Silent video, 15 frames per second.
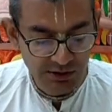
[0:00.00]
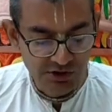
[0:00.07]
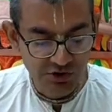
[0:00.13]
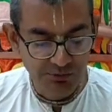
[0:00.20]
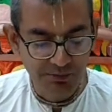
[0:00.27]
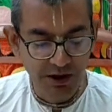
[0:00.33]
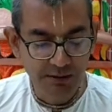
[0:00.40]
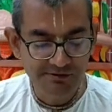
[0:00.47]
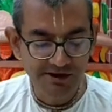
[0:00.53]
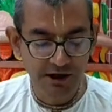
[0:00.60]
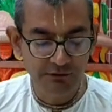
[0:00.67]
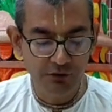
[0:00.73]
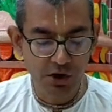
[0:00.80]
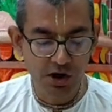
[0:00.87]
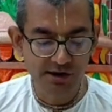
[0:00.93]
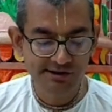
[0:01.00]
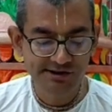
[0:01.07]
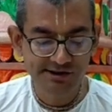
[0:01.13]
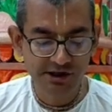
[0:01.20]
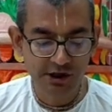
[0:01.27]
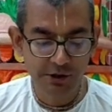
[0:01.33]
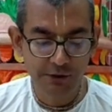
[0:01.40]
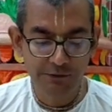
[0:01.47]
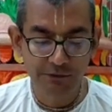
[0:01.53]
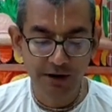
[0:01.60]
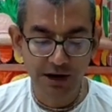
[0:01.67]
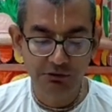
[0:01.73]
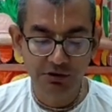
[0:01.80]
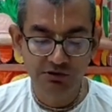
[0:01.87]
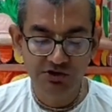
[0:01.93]
So Bhimsen was son of
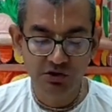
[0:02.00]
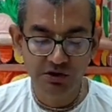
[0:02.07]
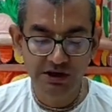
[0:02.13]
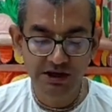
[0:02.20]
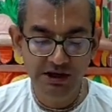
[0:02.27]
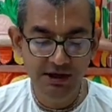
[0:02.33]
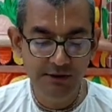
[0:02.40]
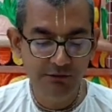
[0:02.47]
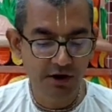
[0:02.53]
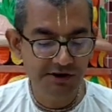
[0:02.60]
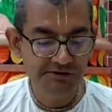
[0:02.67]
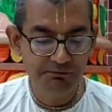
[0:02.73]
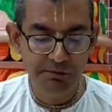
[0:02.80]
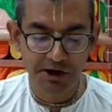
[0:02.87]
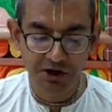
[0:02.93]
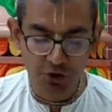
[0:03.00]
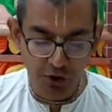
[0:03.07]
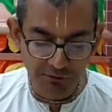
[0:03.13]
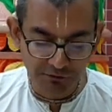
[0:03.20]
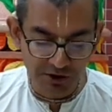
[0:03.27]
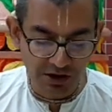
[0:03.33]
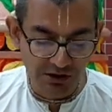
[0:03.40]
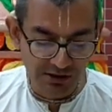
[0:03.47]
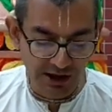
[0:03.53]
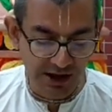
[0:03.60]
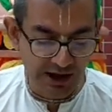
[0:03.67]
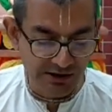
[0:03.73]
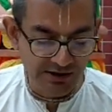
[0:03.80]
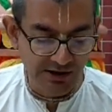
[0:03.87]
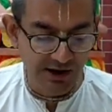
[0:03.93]
Vayudev. So he was pretty confident
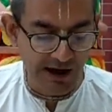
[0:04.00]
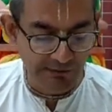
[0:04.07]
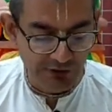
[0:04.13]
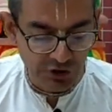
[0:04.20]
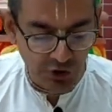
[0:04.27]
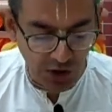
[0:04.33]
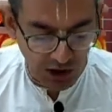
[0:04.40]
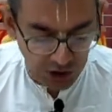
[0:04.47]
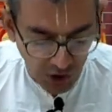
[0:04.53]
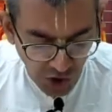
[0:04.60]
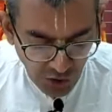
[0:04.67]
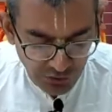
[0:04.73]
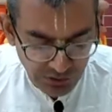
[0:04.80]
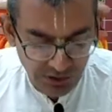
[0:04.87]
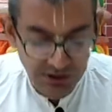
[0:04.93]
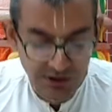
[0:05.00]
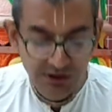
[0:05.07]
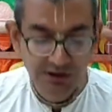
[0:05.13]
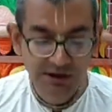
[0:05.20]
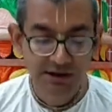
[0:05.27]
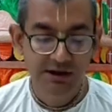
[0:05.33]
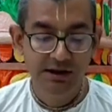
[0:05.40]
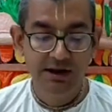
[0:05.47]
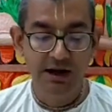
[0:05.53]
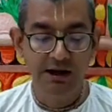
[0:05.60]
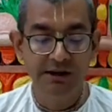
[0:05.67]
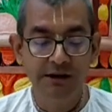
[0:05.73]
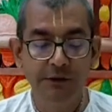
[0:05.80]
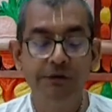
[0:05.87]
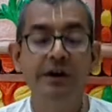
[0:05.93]
that I will go alone
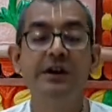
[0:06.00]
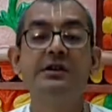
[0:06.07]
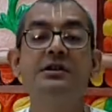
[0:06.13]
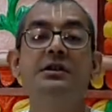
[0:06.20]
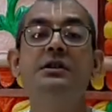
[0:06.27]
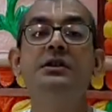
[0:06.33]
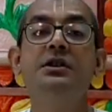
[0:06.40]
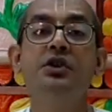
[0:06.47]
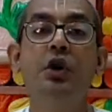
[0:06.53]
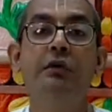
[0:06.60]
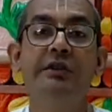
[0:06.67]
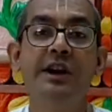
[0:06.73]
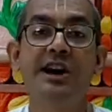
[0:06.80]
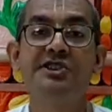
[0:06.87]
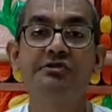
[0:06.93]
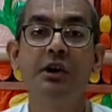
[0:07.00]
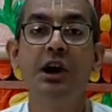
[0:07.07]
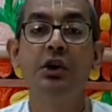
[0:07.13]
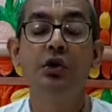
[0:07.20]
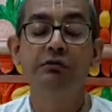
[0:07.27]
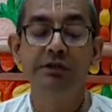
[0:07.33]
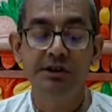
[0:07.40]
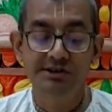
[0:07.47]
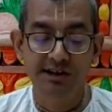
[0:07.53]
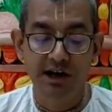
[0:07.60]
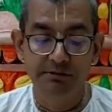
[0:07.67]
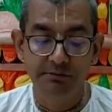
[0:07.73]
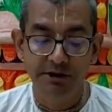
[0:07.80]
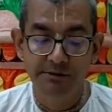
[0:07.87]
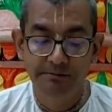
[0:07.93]
and defeat Yavanashva along with his
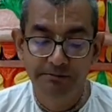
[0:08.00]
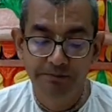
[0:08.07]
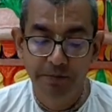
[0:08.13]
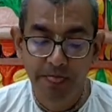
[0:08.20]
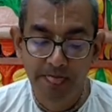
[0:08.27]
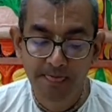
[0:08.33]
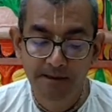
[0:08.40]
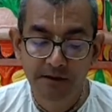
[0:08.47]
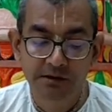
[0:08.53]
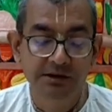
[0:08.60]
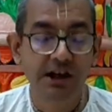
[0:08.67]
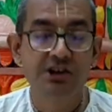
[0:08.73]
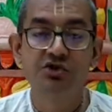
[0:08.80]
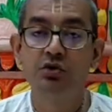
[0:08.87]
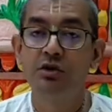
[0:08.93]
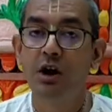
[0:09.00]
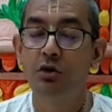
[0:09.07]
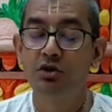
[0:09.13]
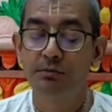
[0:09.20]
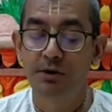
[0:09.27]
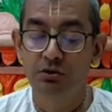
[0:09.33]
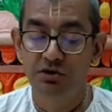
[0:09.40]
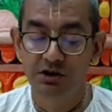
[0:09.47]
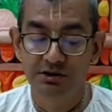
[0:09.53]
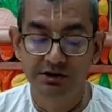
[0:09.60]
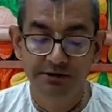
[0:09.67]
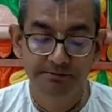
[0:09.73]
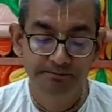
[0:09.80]
army. There is no doubt about it.